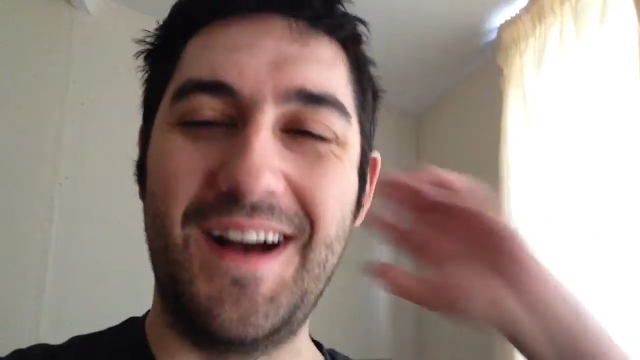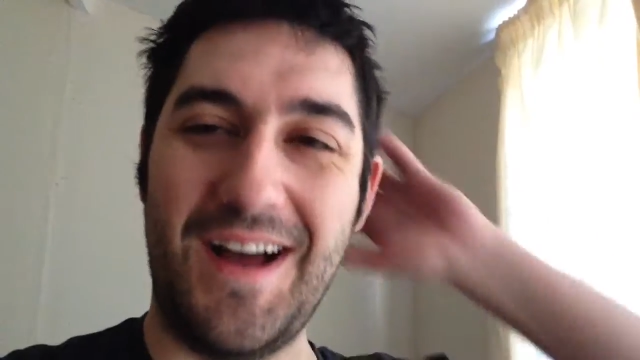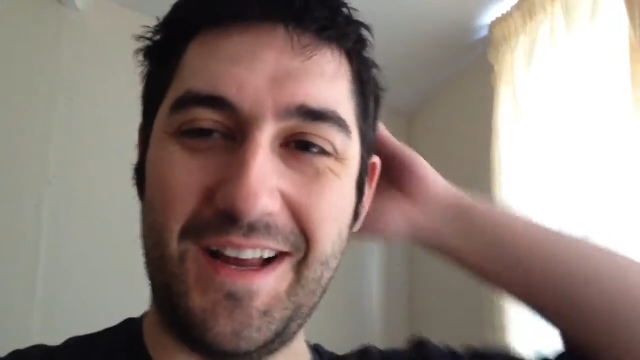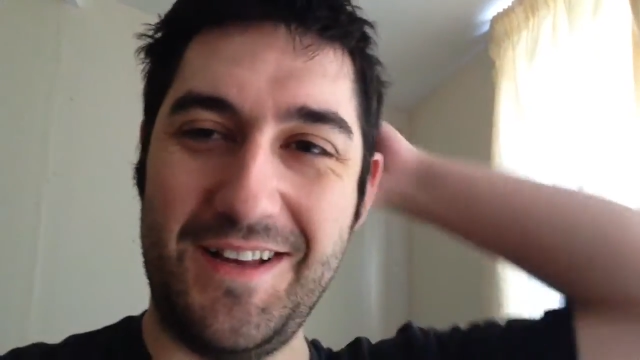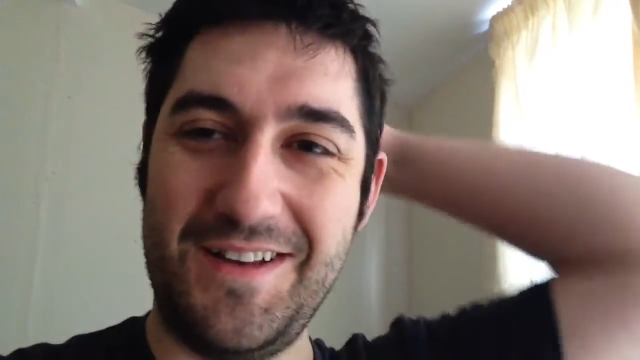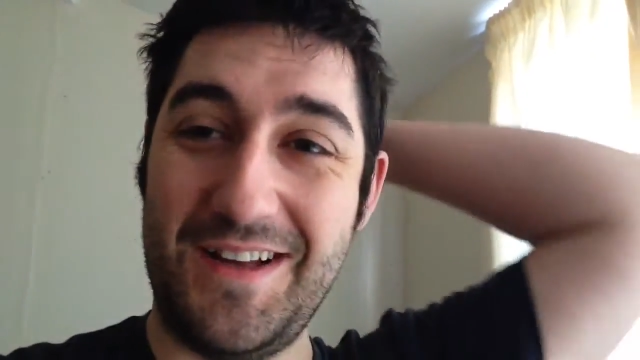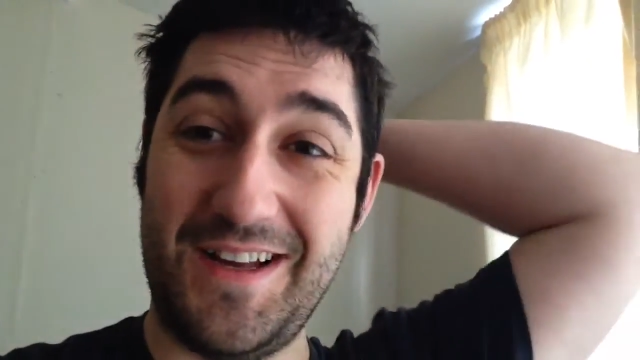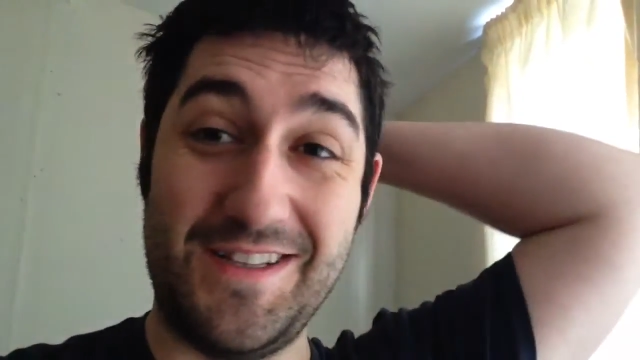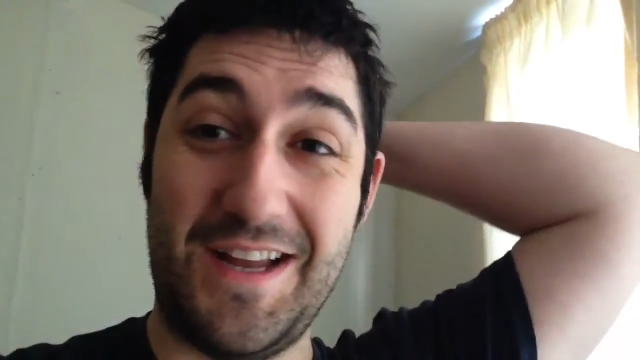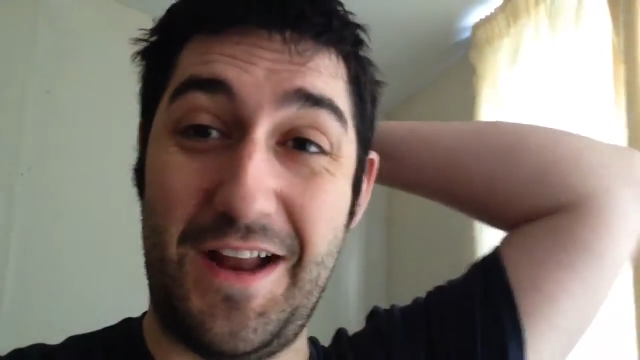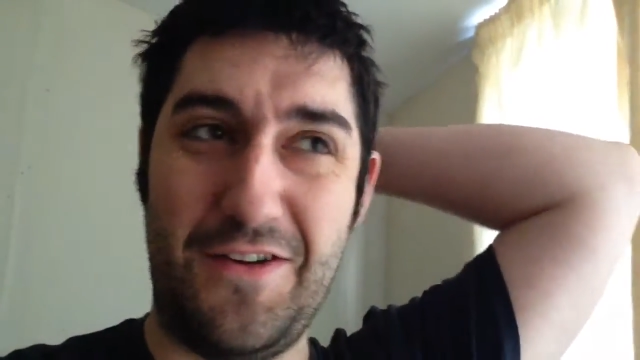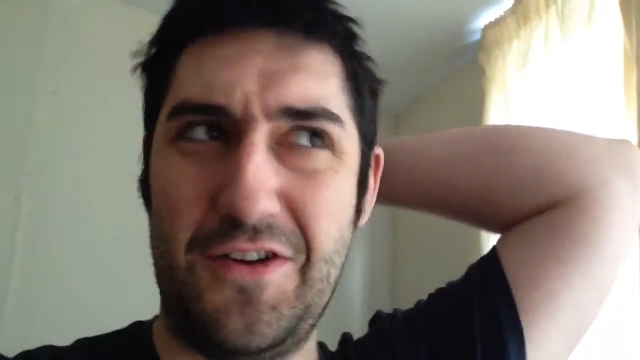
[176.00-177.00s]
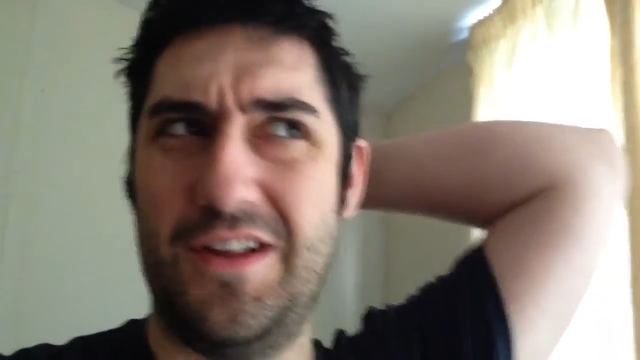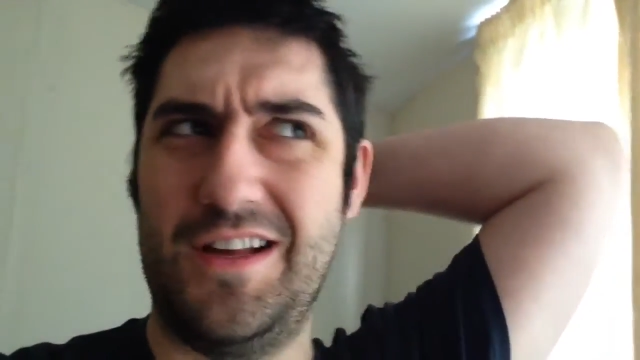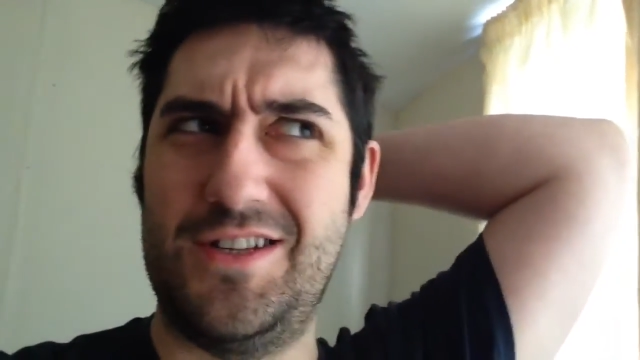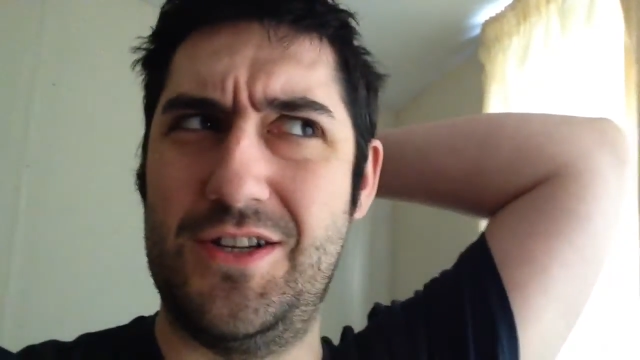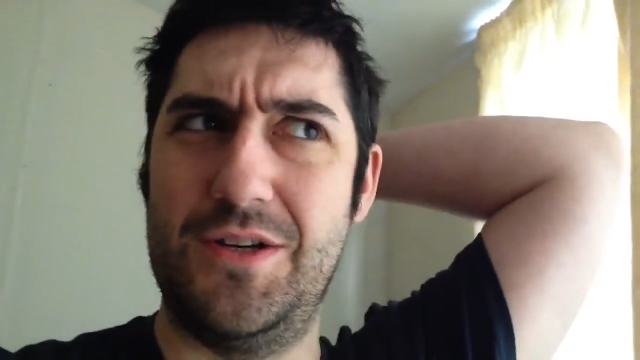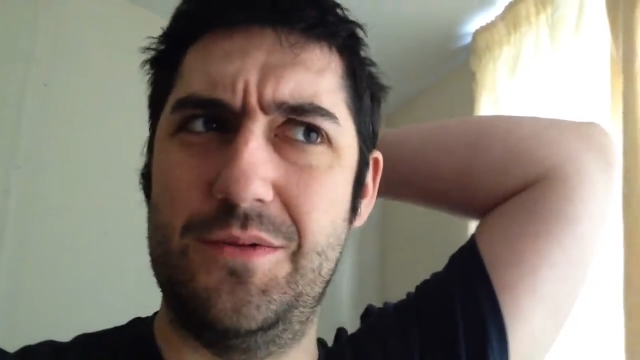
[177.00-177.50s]
like I said, I've got like
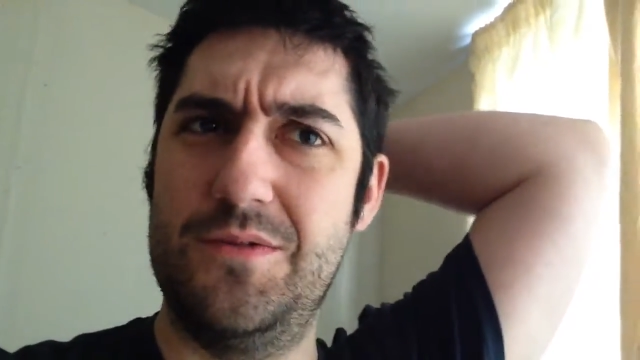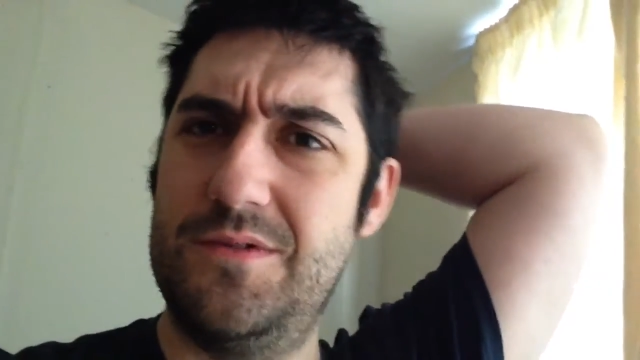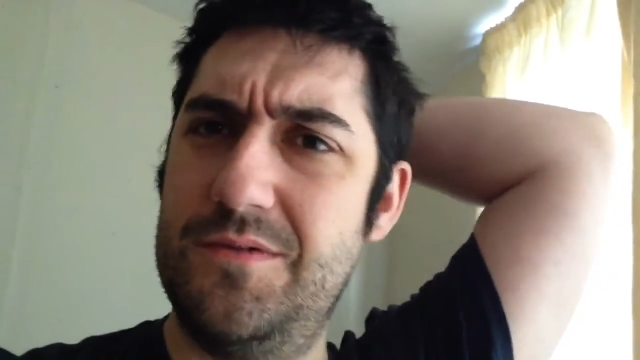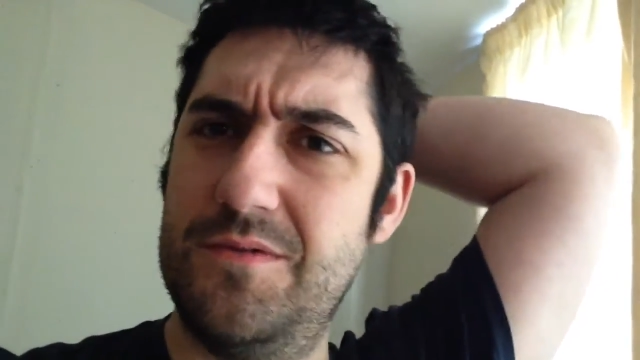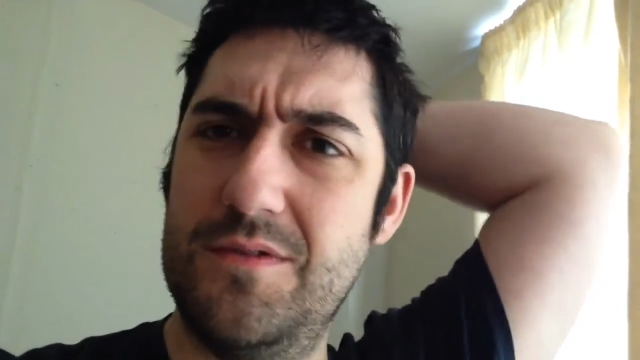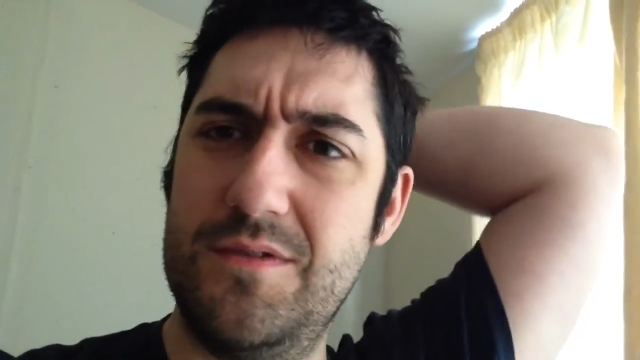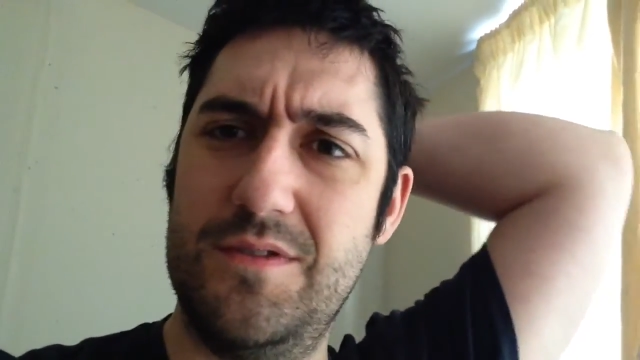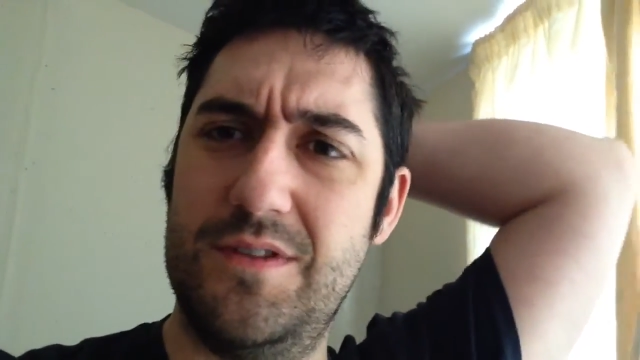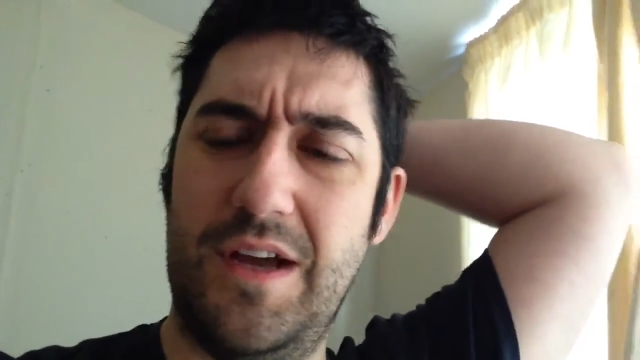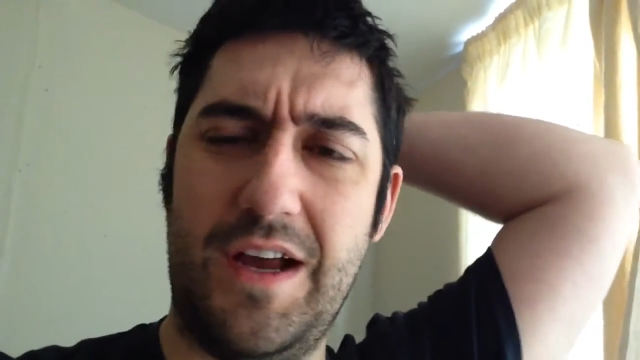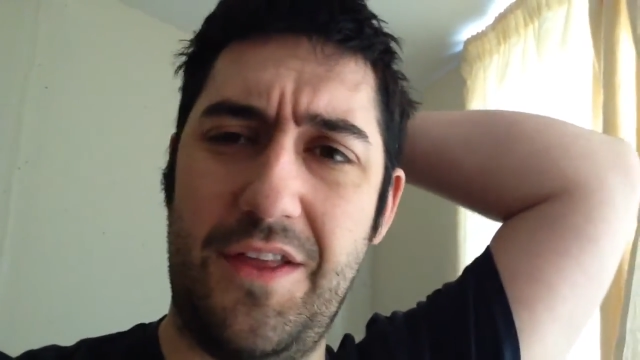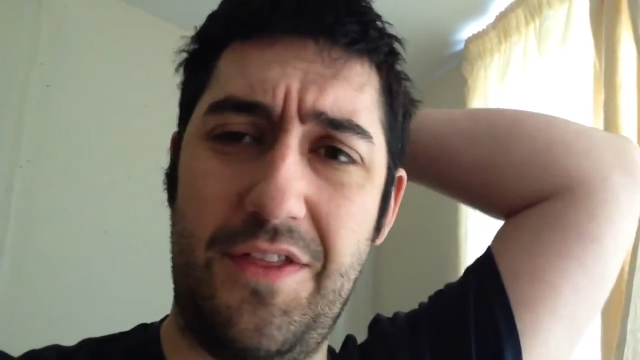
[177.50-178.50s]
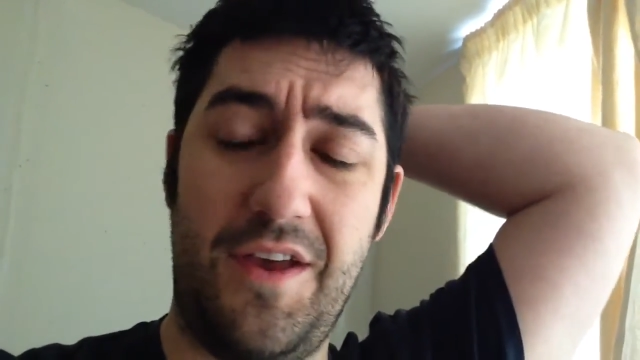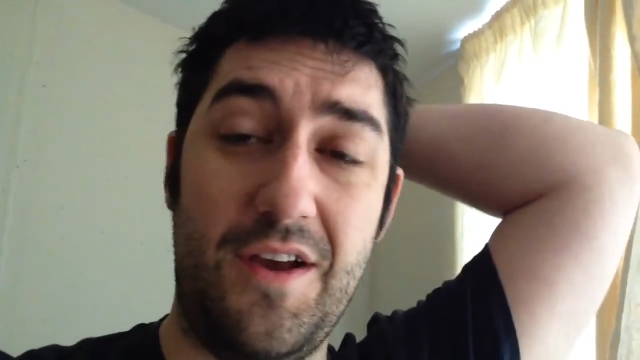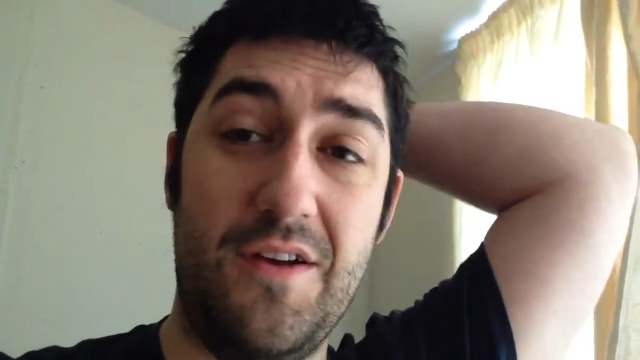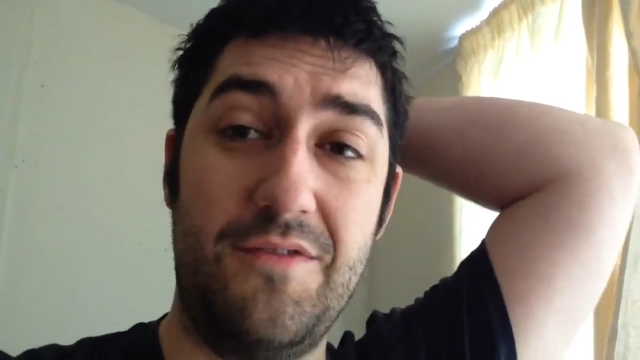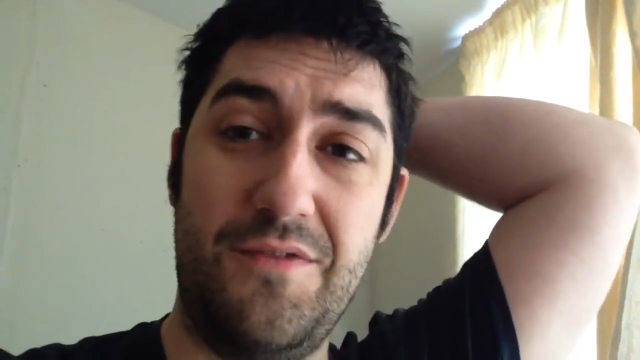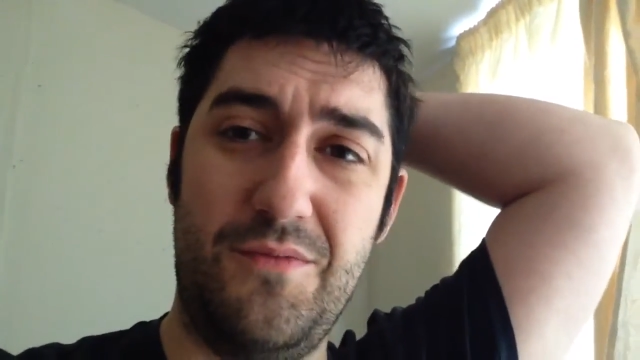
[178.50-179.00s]
two that I can think of,